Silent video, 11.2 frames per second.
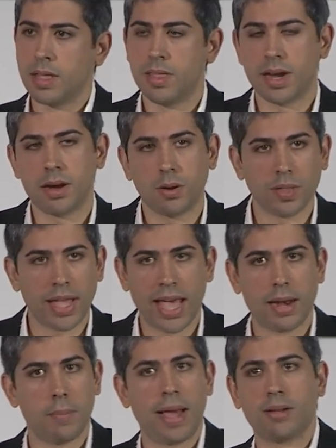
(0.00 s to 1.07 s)
that it only
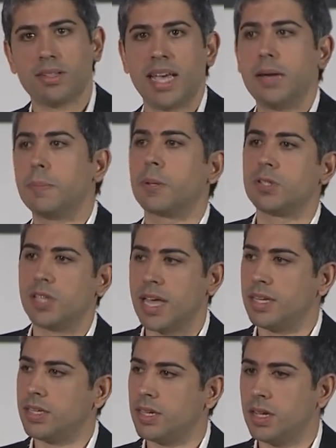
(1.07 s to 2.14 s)
had about
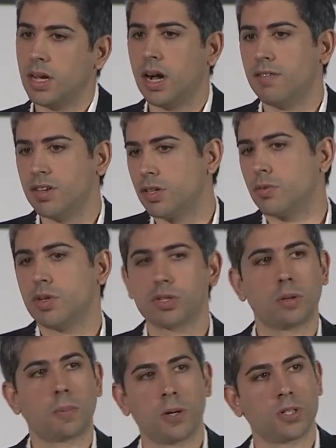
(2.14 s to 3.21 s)
10% of its
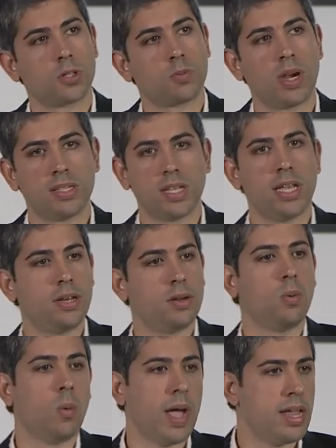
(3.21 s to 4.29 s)
original purchase price in
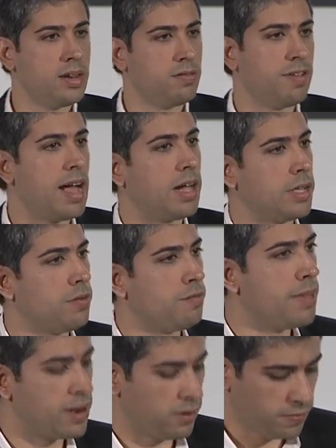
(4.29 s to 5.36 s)
weighted value of
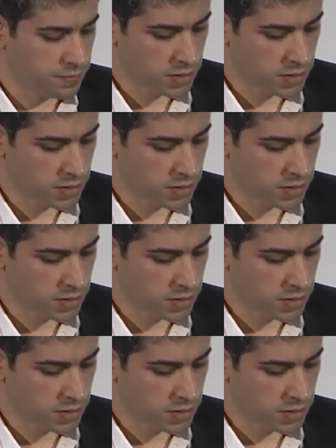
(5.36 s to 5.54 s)
metal.